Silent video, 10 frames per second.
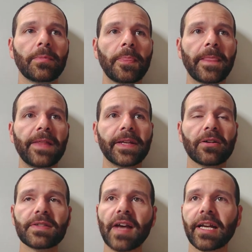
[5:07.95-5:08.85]
and then our
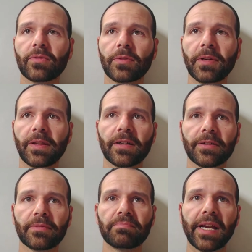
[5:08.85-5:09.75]
diet would be the
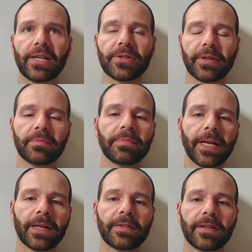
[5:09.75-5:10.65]
other major
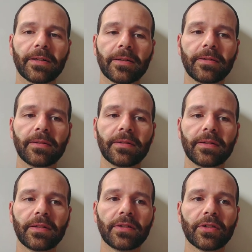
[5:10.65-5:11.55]
impact here
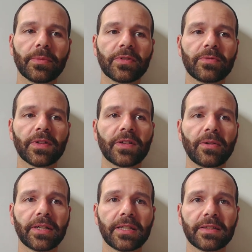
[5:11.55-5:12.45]
in terms of what's
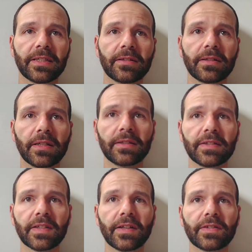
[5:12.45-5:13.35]
going on in there. And
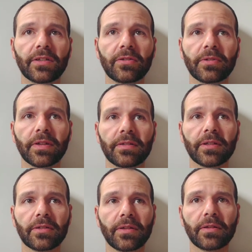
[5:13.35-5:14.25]
this has to do with,
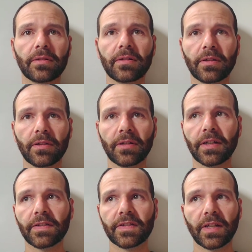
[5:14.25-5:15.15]
in the
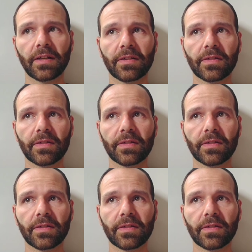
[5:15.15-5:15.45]
United States,